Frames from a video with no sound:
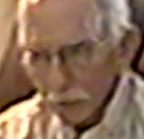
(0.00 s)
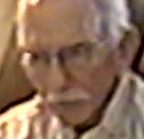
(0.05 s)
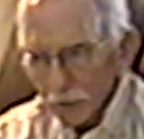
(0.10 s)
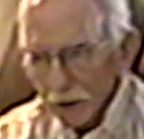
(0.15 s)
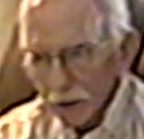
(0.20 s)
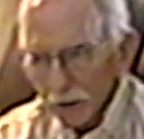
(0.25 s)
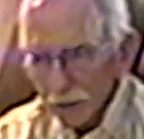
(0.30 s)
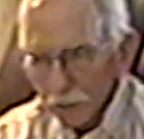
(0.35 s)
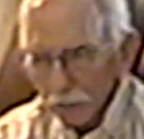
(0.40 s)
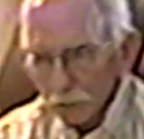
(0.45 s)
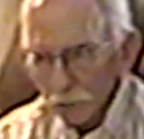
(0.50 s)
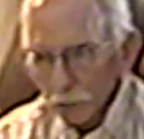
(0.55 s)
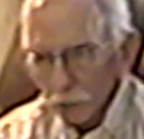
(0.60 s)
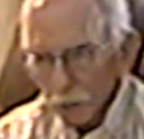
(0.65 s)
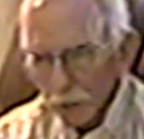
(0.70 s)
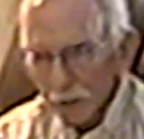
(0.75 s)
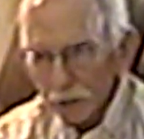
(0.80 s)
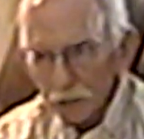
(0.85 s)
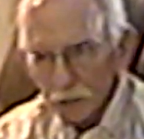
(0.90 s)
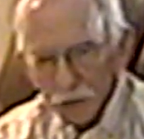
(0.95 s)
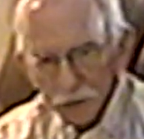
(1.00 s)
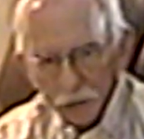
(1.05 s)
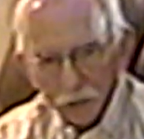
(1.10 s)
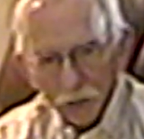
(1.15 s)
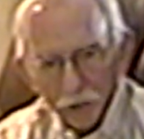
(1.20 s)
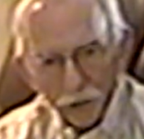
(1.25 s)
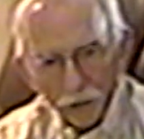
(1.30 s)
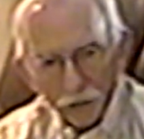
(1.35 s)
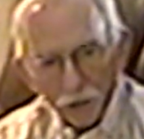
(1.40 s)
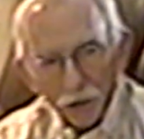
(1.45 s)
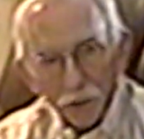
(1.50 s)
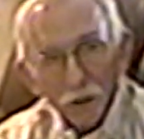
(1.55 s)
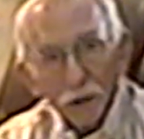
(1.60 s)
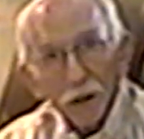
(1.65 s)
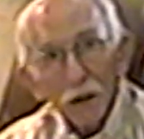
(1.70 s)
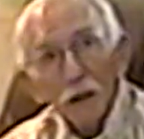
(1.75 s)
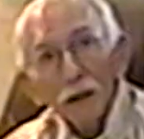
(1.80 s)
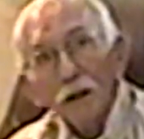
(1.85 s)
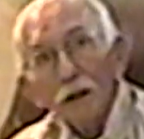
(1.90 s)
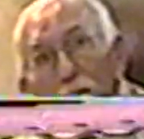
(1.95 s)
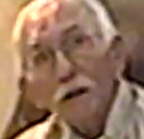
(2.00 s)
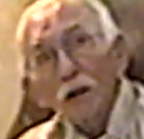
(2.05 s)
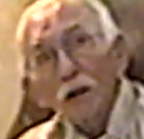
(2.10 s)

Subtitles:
in my waist, and he